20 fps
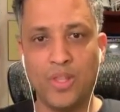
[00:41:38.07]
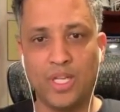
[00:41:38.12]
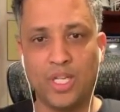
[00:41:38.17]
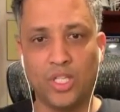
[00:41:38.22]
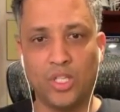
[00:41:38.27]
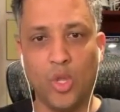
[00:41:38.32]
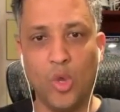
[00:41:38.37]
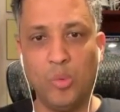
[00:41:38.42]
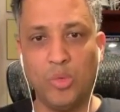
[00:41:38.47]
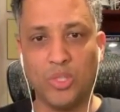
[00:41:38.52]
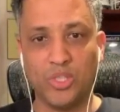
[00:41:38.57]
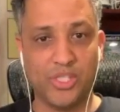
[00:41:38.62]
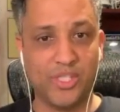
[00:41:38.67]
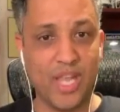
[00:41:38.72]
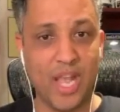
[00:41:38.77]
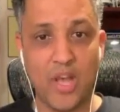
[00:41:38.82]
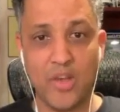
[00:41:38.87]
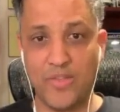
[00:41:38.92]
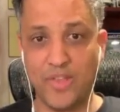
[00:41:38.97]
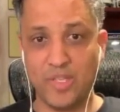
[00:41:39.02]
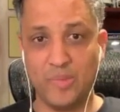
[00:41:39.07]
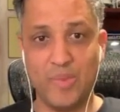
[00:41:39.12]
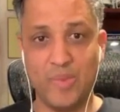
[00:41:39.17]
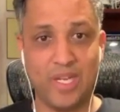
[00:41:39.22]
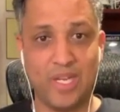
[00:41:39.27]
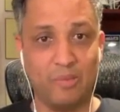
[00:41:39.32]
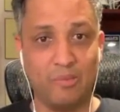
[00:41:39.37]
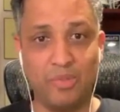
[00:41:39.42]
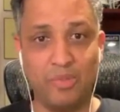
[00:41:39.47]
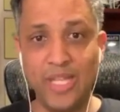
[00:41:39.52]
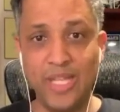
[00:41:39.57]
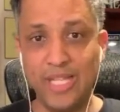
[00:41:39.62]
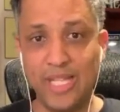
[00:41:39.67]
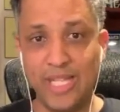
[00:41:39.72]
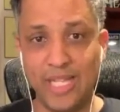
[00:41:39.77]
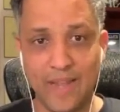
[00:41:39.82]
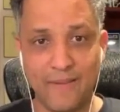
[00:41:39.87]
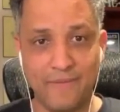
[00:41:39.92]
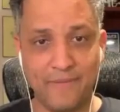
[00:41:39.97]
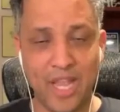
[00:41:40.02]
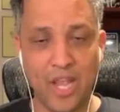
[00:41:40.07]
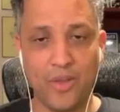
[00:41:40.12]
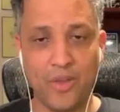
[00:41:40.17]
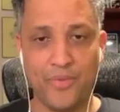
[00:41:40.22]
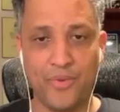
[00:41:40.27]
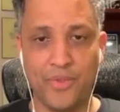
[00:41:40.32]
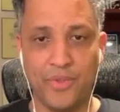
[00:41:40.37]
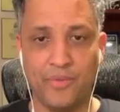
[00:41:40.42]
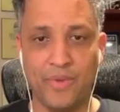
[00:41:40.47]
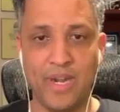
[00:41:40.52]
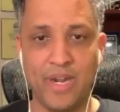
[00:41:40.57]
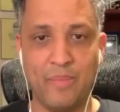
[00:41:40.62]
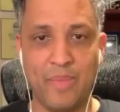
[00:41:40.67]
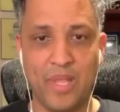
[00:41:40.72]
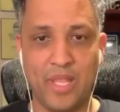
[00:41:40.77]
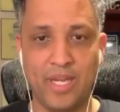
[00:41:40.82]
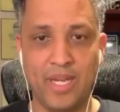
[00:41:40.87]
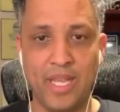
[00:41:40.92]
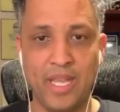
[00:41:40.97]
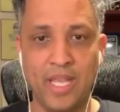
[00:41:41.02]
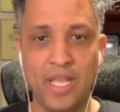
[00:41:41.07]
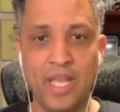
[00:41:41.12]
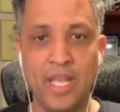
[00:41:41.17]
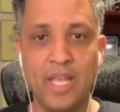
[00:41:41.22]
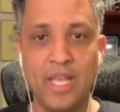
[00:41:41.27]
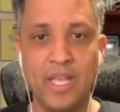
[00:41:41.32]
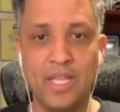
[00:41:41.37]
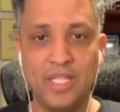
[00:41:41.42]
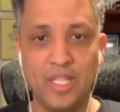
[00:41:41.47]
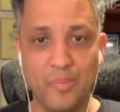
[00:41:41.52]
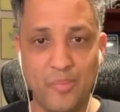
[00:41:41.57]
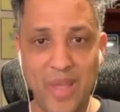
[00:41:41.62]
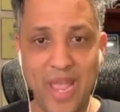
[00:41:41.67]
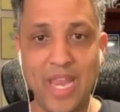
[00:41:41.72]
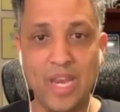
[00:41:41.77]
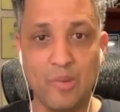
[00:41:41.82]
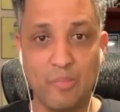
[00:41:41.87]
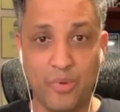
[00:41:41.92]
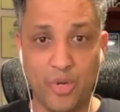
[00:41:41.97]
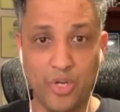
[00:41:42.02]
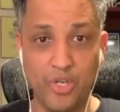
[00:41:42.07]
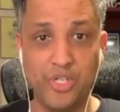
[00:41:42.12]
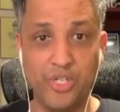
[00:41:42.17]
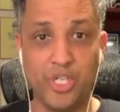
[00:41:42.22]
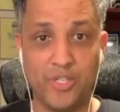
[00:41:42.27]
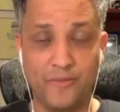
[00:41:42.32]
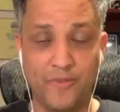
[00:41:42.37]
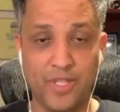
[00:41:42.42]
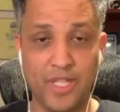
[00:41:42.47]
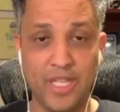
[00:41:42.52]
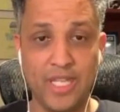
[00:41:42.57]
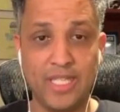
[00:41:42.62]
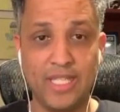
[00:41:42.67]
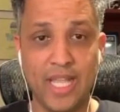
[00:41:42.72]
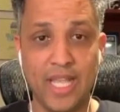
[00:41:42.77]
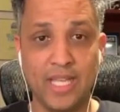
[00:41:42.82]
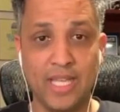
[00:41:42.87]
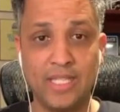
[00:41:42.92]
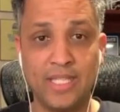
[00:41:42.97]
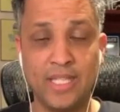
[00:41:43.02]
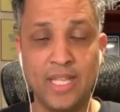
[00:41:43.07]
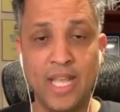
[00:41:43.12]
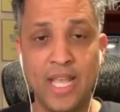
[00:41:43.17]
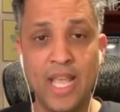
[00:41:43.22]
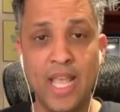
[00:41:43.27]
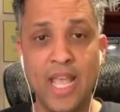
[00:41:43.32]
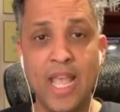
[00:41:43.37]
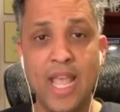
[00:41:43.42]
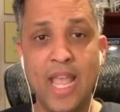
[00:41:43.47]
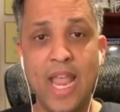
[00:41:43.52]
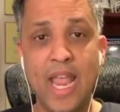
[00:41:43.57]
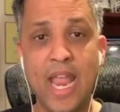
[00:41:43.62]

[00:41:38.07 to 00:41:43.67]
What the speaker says: where the global South has been completely left out through their inability to pay and purchase for these things.